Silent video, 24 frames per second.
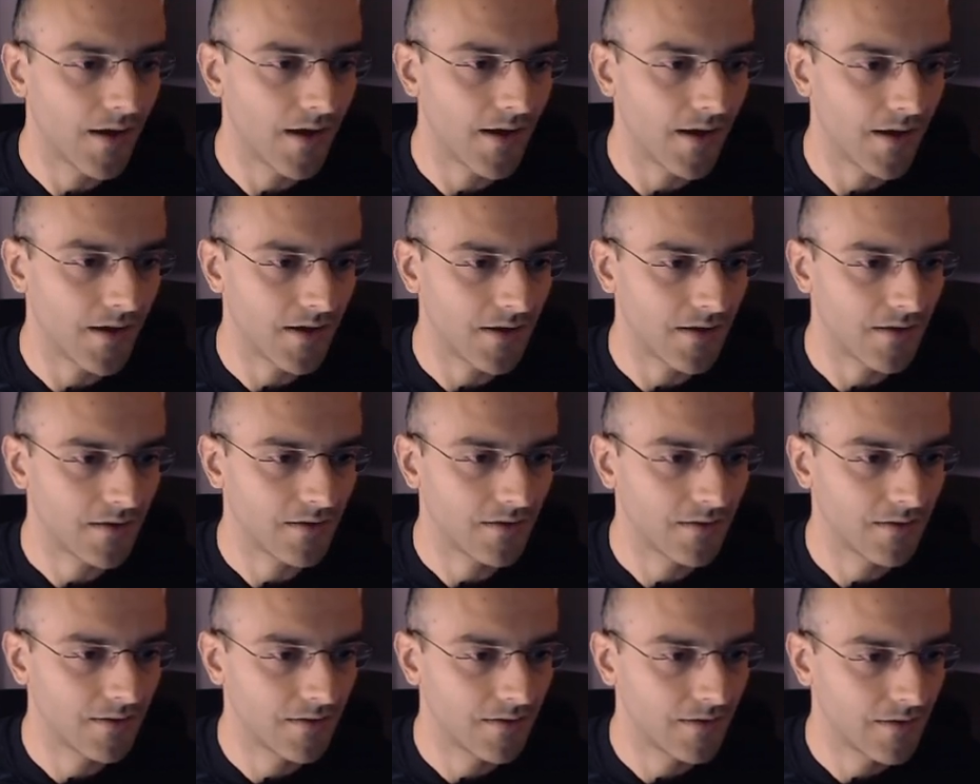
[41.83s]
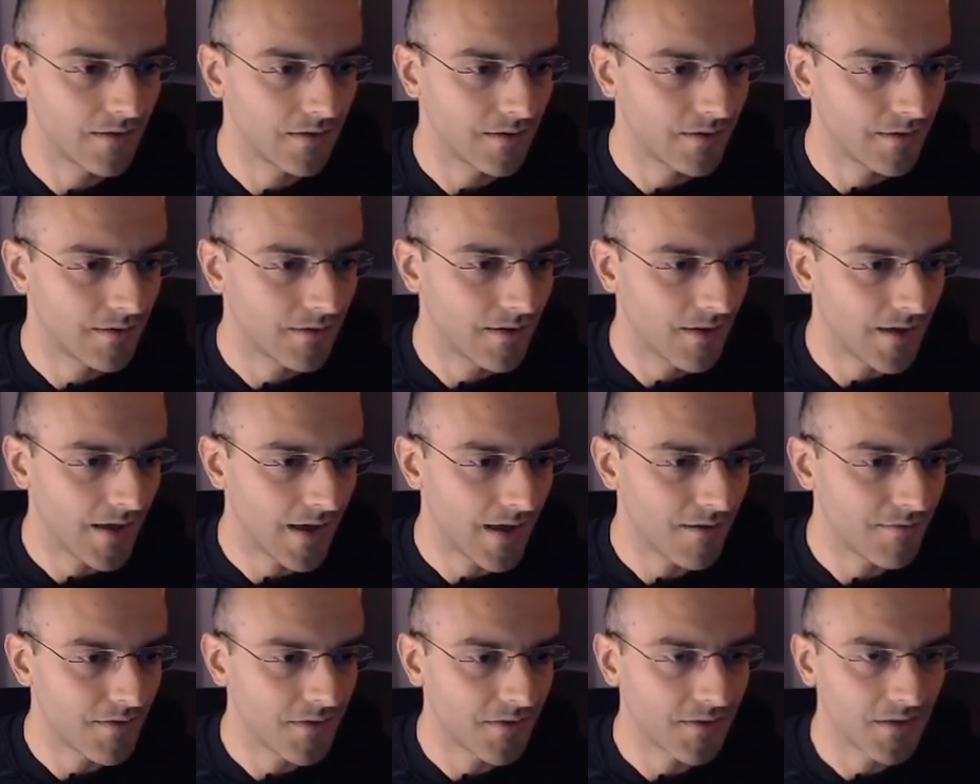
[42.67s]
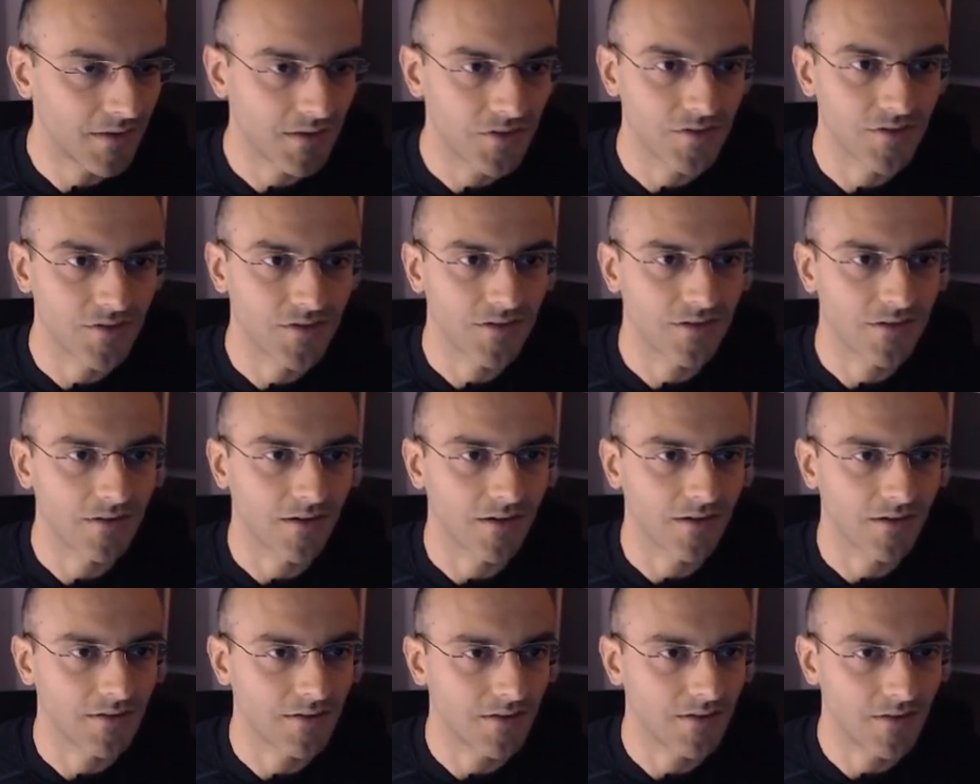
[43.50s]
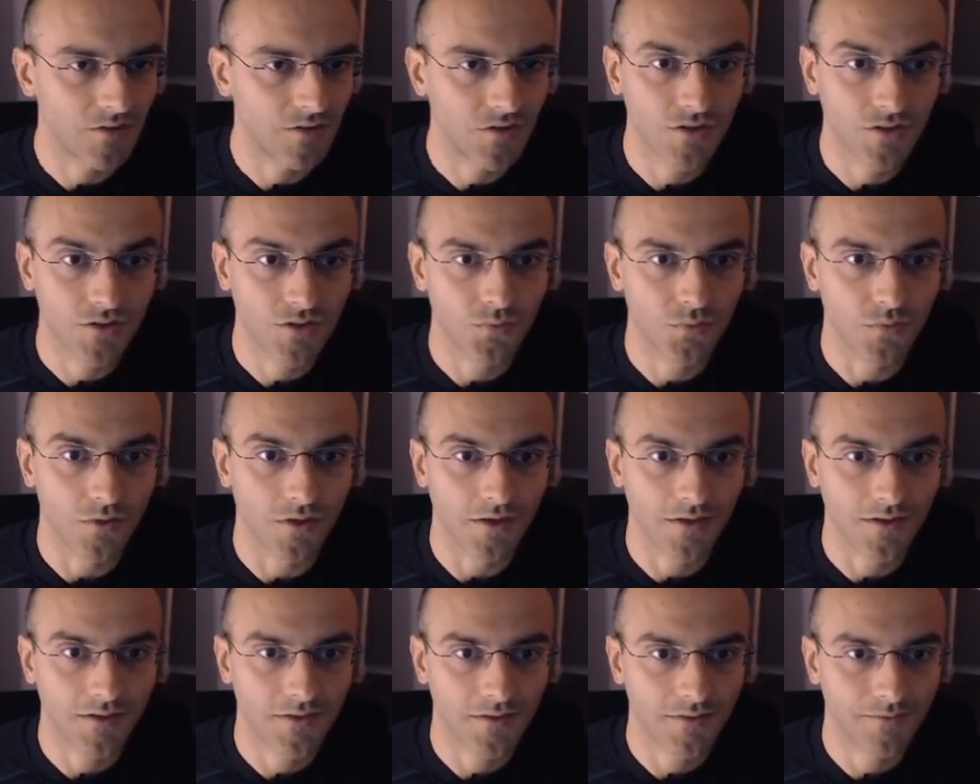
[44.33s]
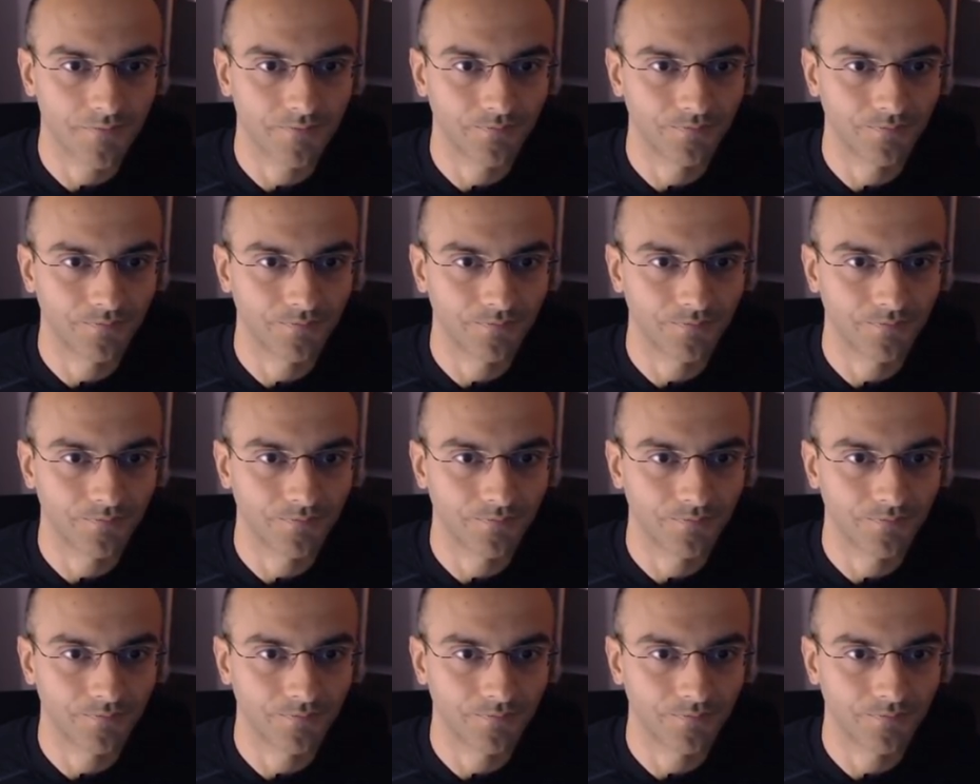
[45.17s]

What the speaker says: A, everything's just nice, it just works.